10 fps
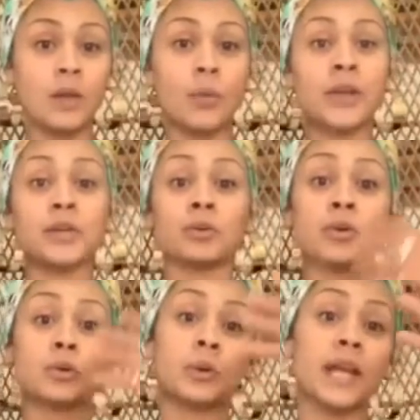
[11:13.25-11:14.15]
when you're
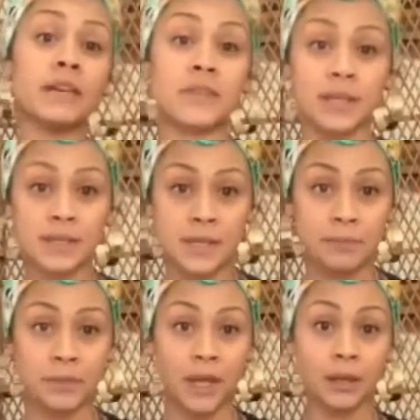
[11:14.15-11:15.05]
craving
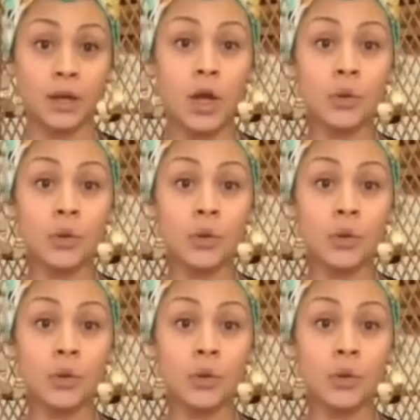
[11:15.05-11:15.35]
something,